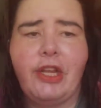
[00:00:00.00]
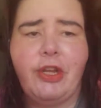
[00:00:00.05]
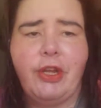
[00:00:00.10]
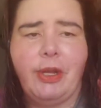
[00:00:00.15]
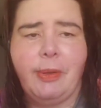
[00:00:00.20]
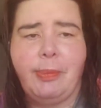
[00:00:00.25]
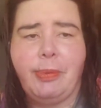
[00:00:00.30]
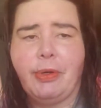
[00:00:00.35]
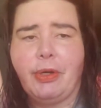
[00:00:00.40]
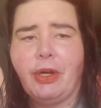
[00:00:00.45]
that you
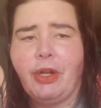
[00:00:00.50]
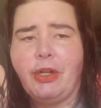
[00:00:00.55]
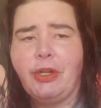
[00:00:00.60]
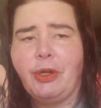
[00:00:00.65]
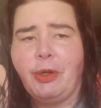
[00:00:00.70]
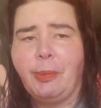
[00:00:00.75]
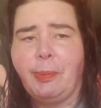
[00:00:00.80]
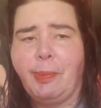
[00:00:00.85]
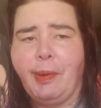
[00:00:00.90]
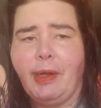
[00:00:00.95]
can put on
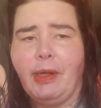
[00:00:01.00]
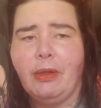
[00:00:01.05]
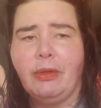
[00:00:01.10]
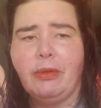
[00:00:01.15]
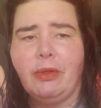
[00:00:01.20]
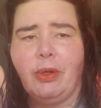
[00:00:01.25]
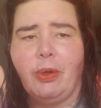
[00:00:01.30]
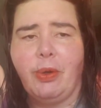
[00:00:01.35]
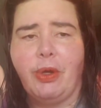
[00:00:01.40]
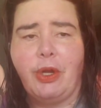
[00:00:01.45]
your
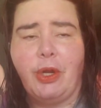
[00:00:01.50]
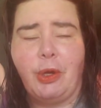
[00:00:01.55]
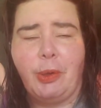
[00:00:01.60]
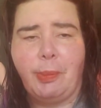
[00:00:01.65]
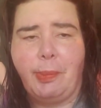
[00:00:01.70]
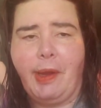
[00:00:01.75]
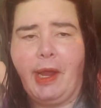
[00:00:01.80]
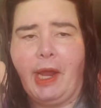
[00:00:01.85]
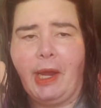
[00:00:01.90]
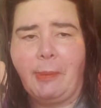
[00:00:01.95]
belt or your
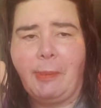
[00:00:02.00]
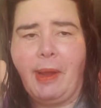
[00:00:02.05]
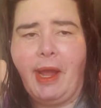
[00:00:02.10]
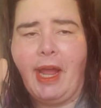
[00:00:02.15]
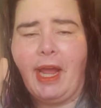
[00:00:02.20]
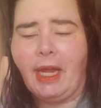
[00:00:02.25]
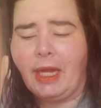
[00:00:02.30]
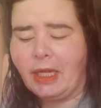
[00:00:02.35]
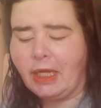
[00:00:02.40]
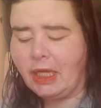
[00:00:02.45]

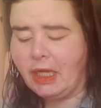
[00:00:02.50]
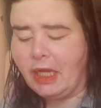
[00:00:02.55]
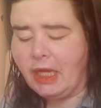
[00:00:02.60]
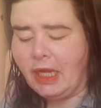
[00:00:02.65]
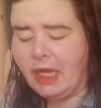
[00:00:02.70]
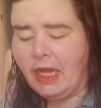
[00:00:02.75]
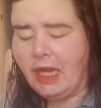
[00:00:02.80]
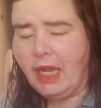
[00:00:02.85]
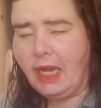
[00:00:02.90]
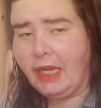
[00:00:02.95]
backpack
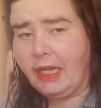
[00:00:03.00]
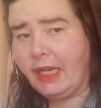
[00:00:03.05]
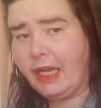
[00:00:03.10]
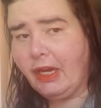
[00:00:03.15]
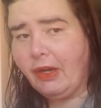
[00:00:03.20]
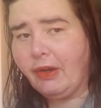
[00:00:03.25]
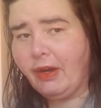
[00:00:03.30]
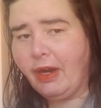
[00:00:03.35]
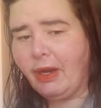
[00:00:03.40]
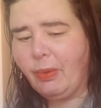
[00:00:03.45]
and
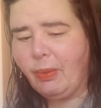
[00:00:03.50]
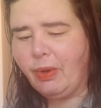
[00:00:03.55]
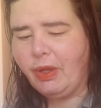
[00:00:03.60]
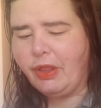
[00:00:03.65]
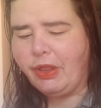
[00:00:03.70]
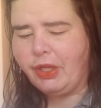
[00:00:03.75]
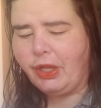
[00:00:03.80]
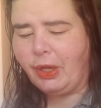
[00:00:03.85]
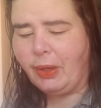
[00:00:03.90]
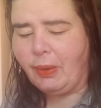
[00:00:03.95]
carry it
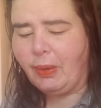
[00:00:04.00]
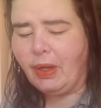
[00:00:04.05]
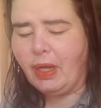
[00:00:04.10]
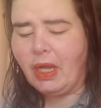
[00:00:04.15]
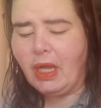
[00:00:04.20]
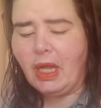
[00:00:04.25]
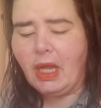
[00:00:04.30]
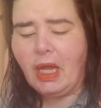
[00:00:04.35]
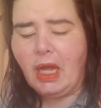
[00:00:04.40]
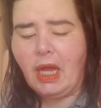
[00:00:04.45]
with you.
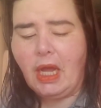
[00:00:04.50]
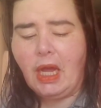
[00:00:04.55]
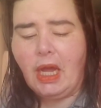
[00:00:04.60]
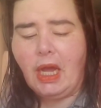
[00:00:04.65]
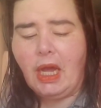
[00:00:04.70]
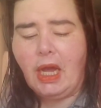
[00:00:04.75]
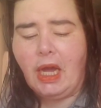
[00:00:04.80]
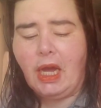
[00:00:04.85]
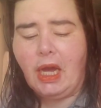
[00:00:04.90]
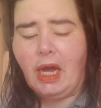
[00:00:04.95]

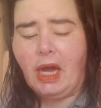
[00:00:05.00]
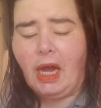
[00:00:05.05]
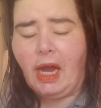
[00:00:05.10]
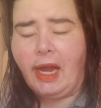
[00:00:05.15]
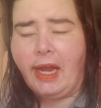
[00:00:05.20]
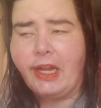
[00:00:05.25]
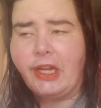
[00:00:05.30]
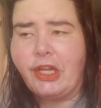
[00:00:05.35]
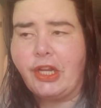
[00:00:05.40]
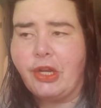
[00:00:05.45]

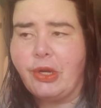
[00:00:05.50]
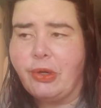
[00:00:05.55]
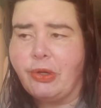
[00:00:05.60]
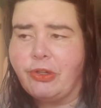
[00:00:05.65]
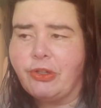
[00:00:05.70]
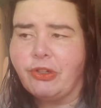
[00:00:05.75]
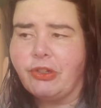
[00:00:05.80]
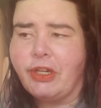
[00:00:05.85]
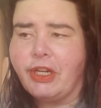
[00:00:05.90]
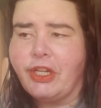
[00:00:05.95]
I
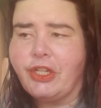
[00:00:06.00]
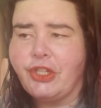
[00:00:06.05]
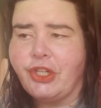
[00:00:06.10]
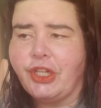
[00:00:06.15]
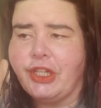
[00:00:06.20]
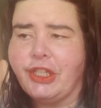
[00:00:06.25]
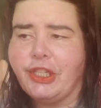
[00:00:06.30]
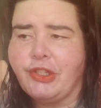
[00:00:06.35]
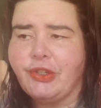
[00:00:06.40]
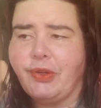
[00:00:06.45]
usually
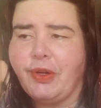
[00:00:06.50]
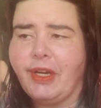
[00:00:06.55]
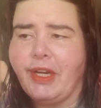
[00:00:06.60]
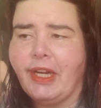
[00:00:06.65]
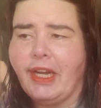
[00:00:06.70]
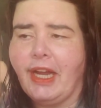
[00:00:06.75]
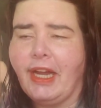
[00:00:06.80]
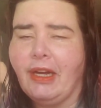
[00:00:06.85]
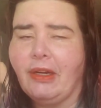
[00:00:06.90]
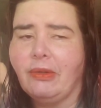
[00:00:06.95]
just
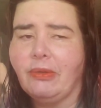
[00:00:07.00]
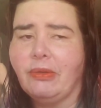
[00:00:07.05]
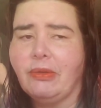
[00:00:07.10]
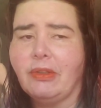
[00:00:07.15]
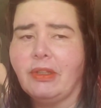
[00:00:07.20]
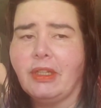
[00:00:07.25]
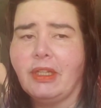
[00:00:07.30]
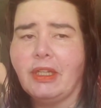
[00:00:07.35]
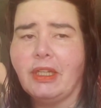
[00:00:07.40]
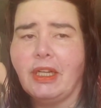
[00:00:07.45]
drink out
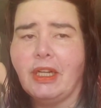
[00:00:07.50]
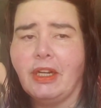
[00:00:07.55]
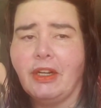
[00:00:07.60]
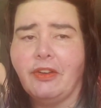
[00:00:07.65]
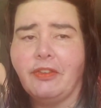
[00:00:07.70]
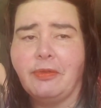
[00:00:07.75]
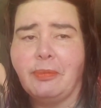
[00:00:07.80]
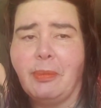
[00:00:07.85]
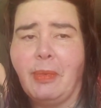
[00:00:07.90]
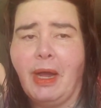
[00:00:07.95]

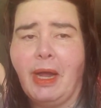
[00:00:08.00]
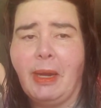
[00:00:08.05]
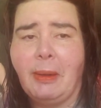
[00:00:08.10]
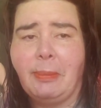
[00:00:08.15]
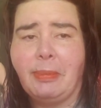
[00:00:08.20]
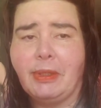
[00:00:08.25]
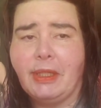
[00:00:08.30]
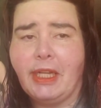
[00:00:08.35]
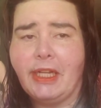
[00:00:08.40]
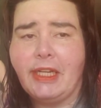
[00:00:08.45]
of my
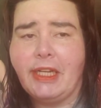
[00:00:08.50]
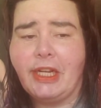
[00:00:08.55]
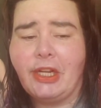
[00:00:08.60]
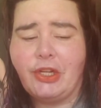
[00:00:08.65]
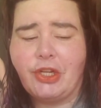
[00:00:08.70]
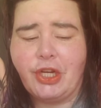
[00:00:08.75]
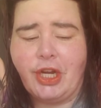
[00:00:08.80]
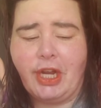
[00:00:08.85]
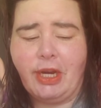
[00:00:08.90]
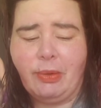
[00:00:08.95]

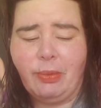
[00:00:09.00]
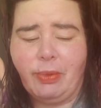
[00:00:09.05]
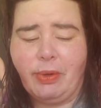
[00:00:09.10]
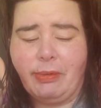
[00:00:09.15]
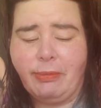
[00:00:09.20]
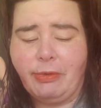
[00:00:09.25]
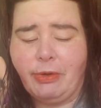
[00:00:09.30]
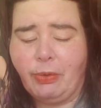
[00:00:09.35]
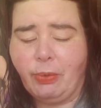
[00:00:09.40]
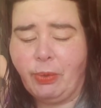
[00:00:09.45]
BlendJet
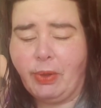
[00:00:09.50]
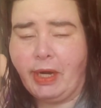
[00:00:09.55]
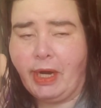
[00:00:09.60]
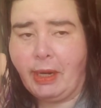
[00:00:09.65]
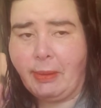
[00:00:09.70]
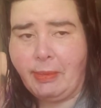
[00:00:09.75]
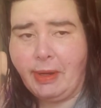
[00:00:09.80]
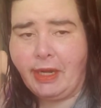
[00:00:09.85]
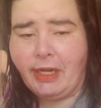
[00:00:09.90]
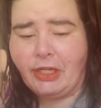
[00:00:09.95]
when, when
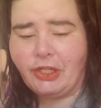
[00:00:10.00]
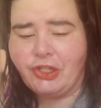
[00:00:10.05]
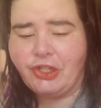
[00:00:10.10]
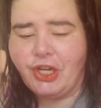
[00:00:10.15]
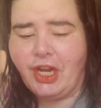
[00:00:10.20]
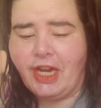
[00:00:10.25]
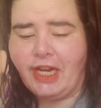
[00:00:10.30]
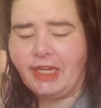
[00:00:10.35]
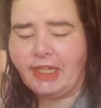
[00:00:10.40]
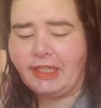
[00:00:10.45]
I make
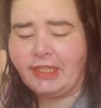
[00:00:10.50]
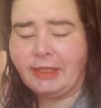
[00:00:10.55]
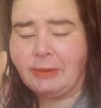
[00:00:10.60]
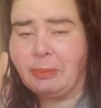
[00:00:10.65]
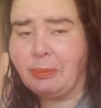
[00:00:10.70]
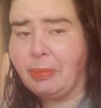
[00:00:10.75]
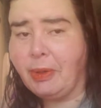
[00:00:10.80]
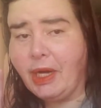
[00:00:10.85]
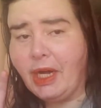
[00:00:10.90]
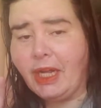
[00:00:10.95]
shakes.
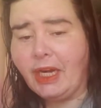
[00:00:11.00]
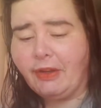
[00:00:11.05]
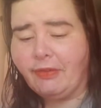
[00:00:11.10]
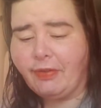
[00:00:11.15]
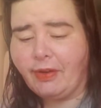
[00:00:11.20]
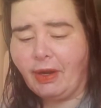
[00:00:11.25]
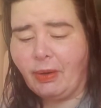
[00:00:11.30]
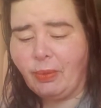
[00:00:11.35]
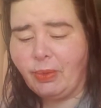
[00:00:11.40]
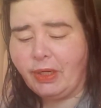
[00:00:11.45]
But
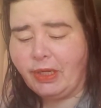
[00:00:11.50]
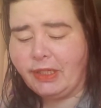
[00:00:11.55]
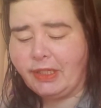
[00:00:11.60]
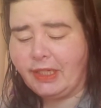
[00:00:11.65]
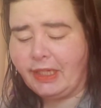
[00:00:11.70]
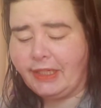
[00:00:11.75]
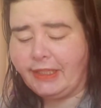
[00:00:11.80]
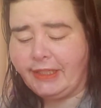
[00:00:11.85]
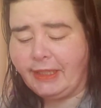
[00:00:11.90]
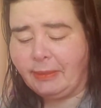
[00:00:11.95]
if I want to
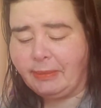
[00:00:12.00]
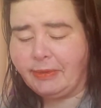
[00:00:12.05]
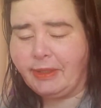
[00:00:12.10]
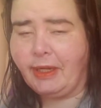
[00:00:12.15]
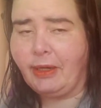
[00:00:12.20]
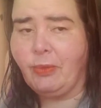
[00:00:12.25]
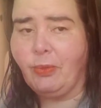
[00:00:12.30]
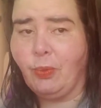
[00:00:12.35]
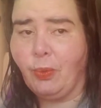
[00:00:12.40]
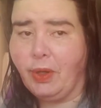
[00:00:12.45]
take
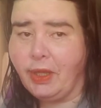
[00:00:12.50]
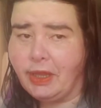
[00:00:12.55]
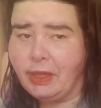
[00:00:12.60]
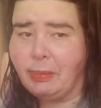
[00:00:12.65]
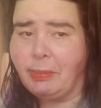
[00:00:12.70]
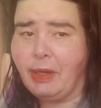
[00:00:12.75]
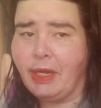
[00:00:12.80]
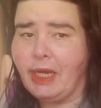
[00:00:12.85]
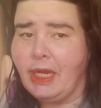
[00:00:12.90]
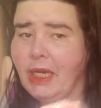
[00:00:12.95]
something
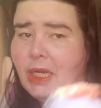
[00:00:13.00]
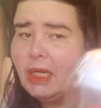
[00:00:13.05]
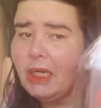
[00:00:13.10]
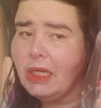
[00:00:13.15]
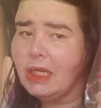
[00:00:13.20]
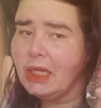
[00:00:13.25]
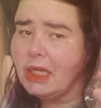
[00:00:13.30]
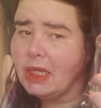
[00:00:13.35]
with me,